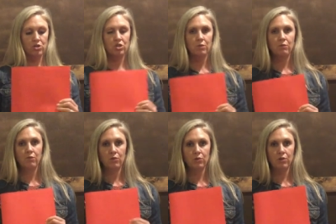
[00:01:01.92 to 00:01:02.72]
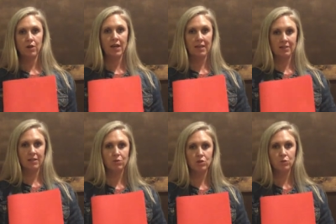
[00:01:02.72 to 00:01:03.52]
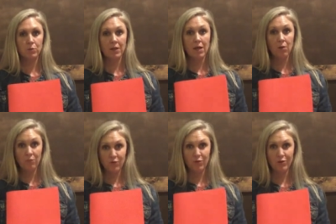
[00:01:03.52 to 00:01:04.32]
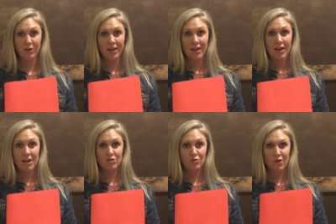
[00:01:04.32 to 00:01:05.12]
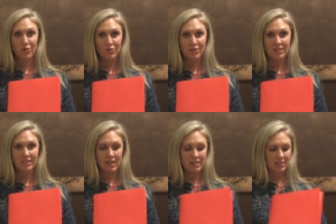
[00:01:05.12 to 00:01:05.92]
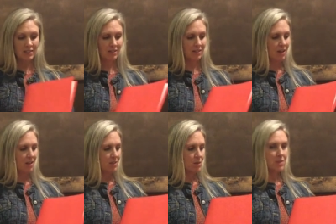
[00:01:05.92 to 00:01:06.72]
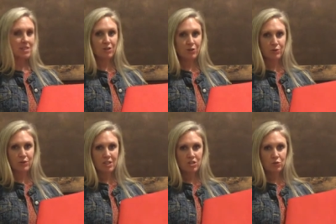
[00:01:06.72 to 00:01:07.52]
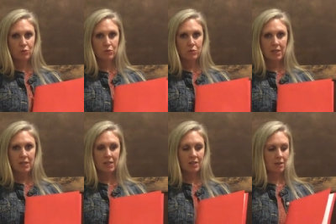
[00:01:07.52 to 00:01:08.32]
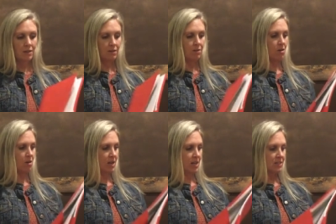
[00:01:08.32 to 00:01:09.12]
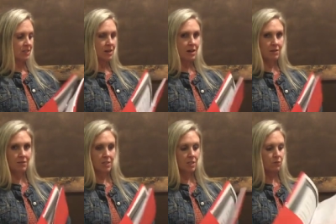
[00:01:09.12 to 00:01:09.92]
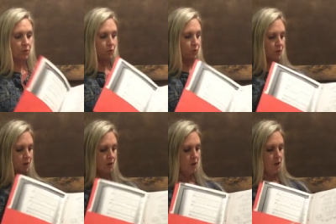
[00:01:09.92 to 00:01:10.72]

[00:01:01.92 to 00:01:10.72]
worship folder handy, which will be helpful as you go through this lesson. The materials that you will need are inside of this folder.